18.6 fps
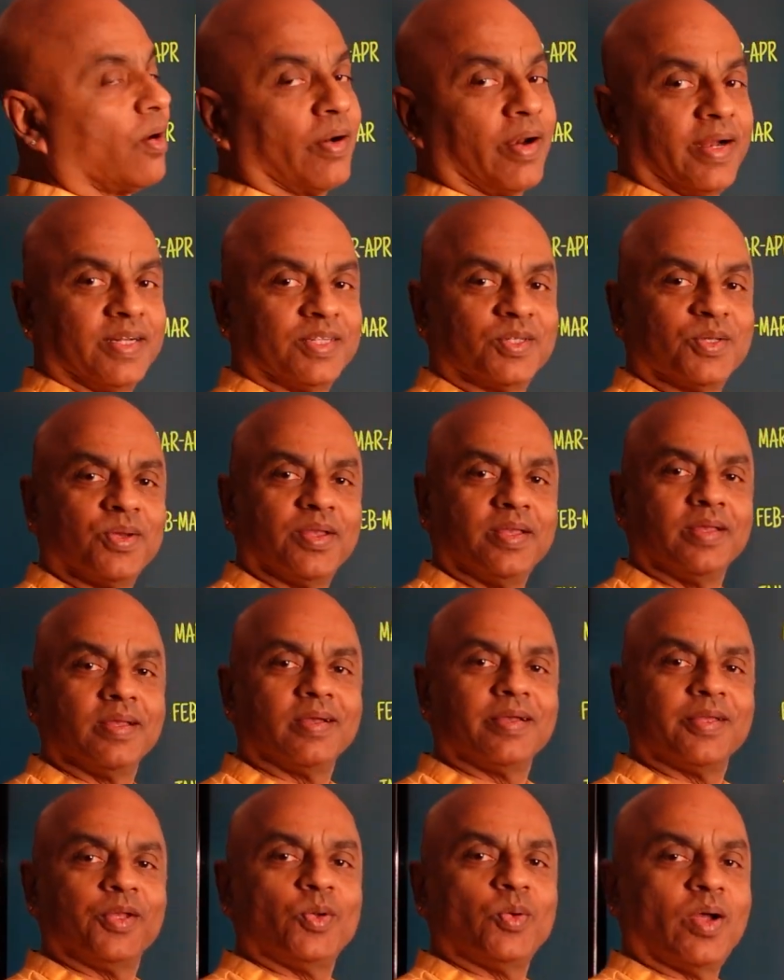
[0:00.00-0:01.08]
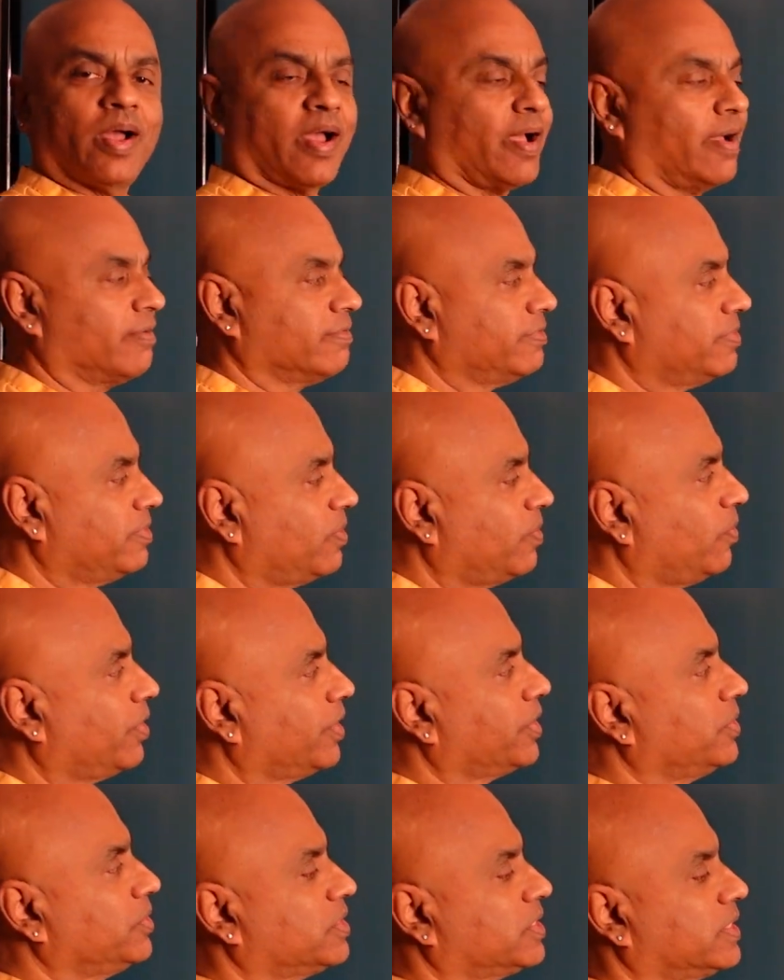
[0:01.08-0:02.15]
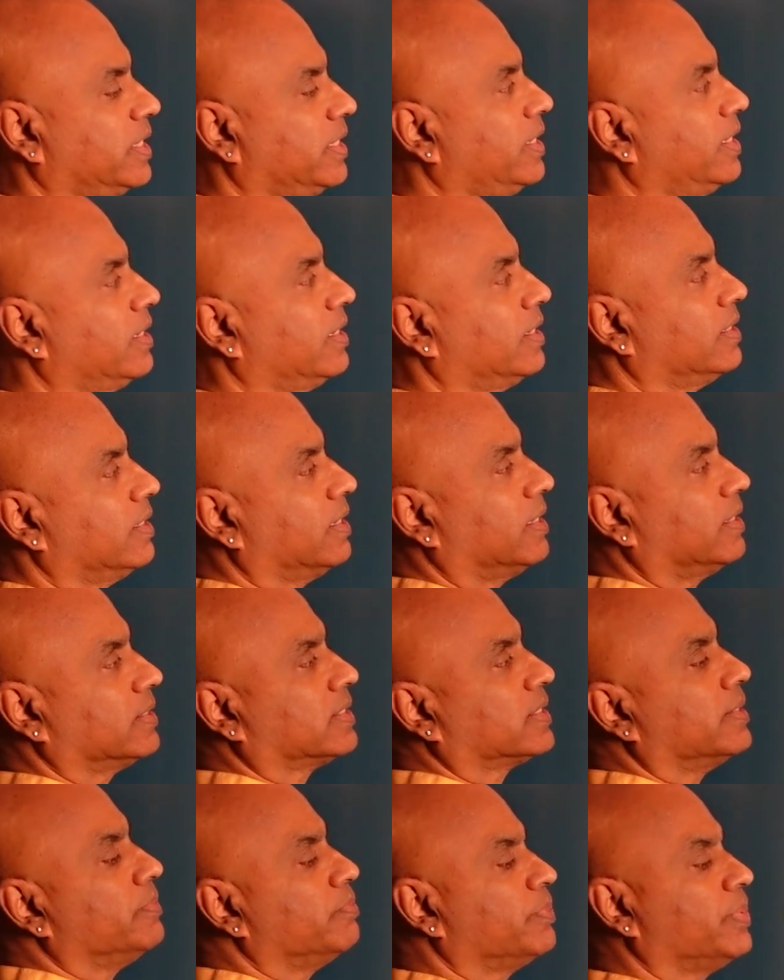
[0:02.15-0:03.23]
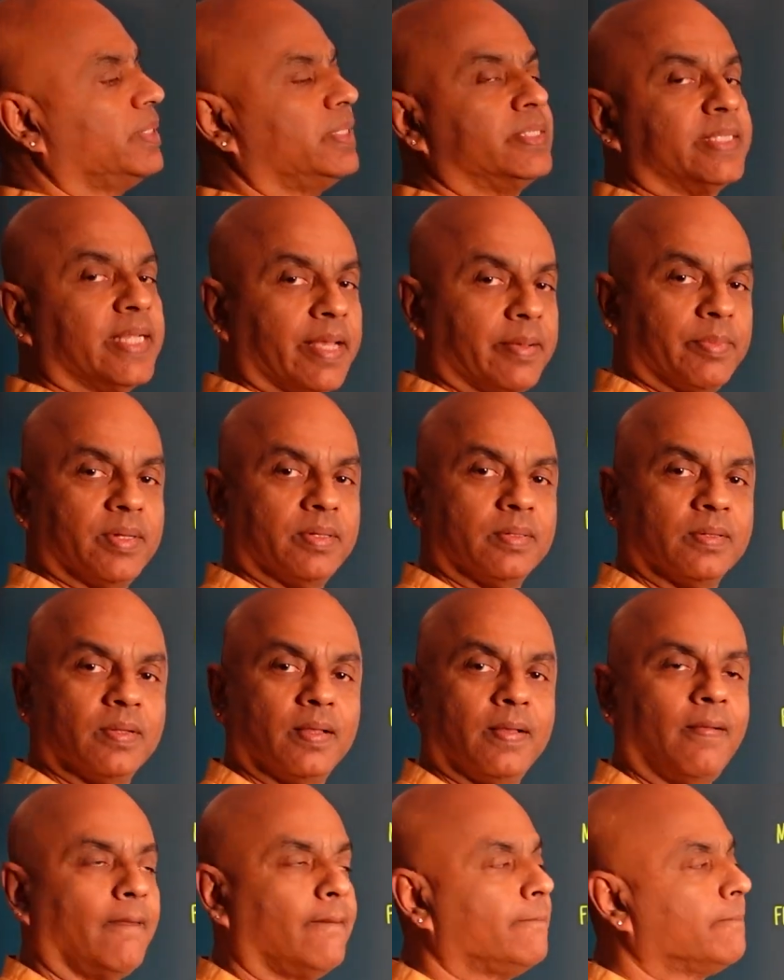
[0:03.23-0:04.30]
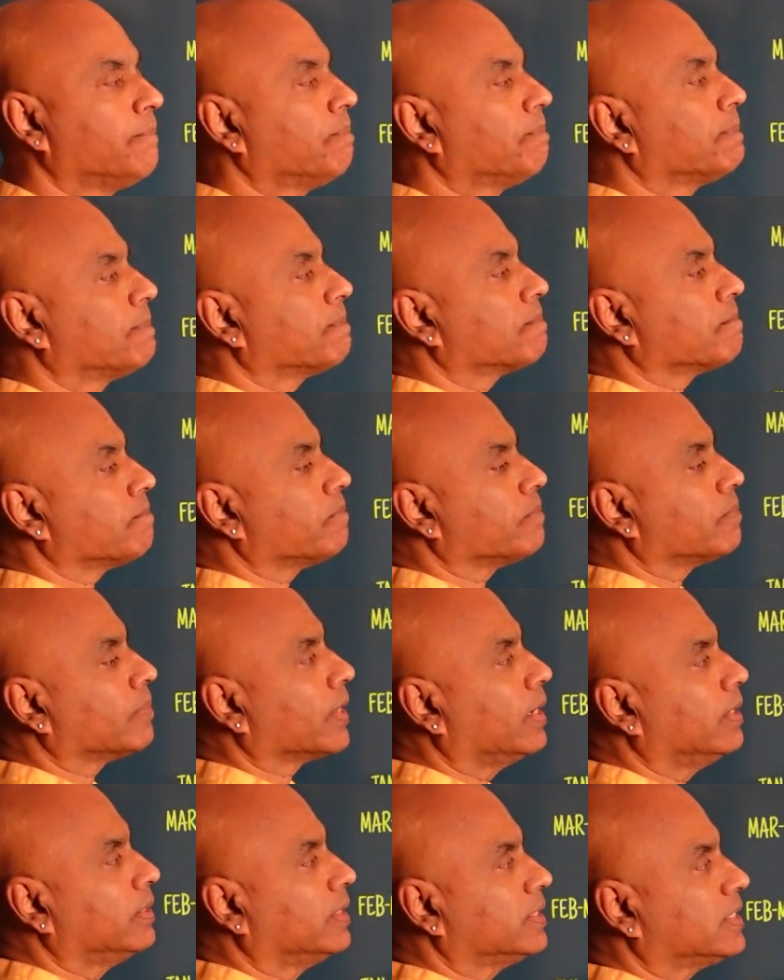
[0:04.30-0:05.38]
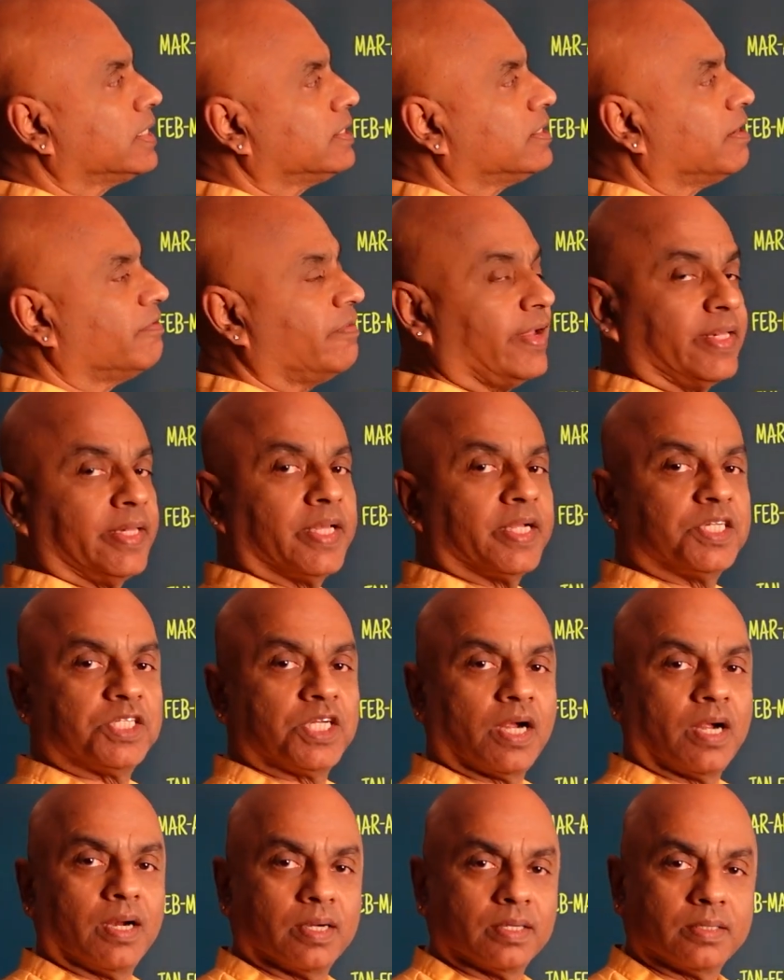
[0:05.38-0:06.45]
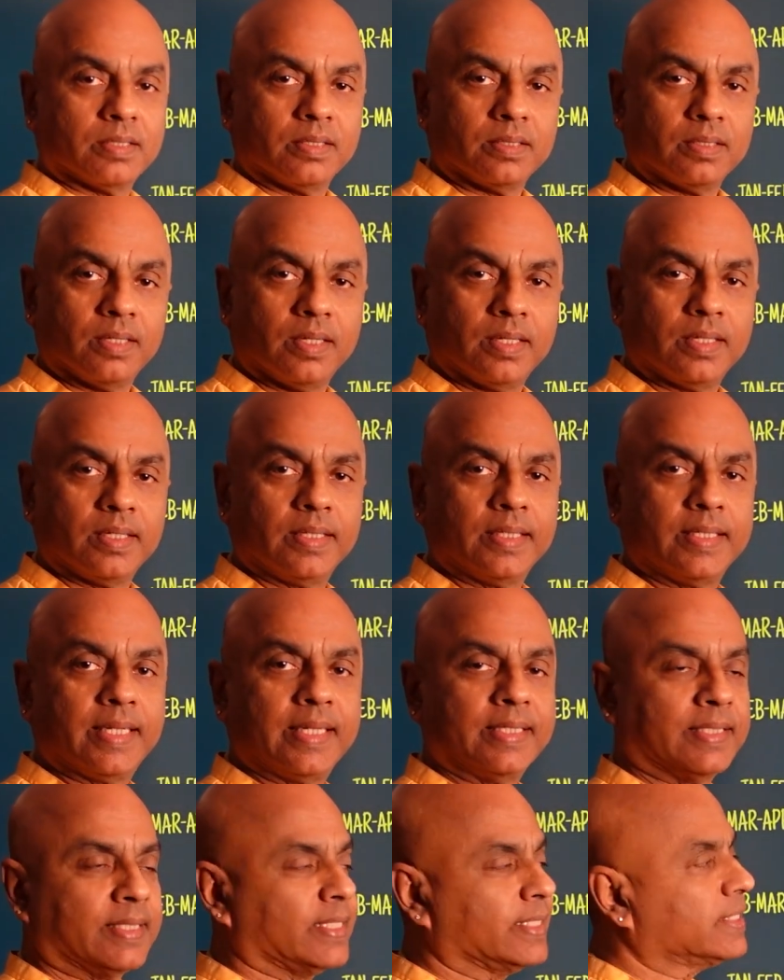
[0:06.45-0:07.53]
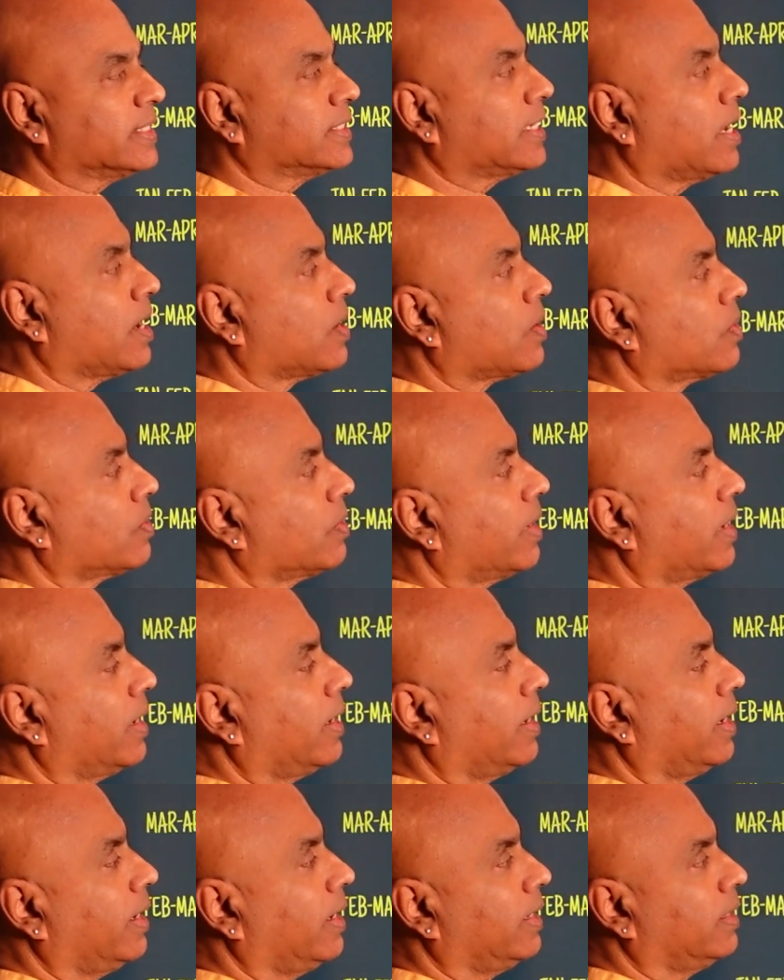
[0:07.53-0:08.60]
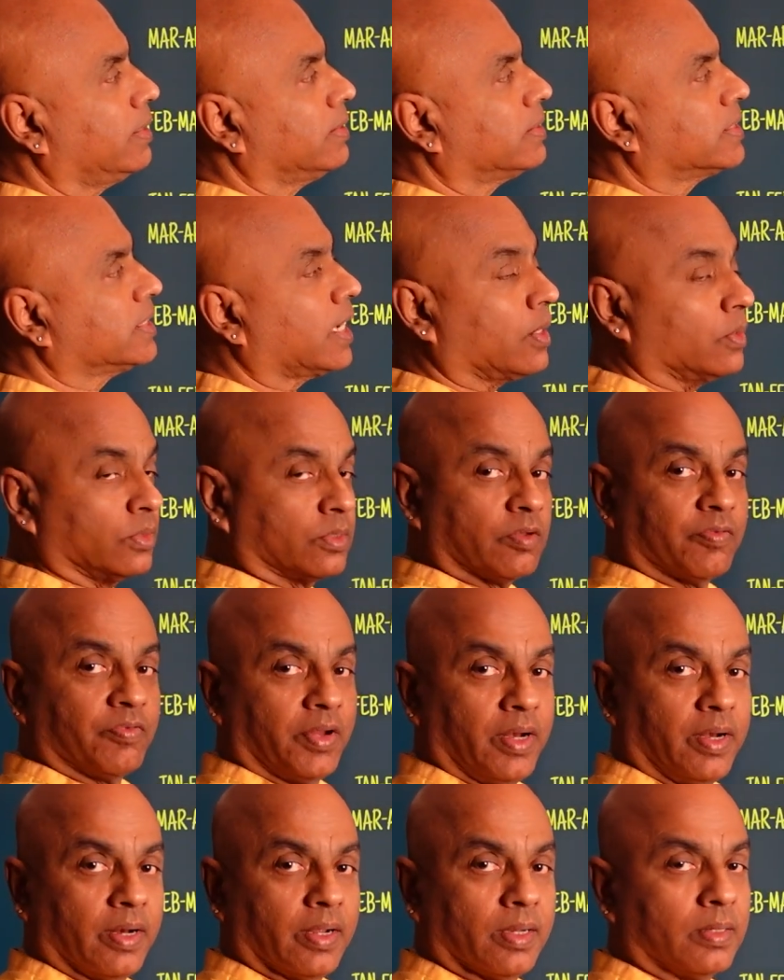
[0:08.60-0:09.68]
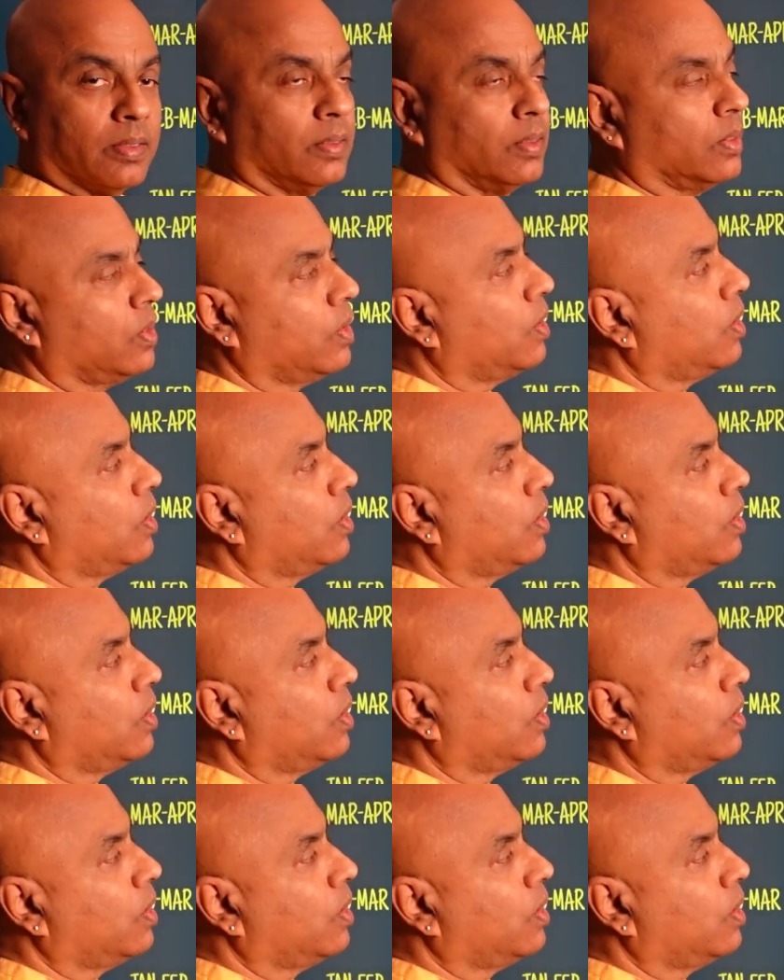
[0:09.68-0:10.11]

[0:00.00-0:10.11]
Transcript: All right, so here you have what you see, a, a simple table. This is a Vedic chart. This is how in south of India,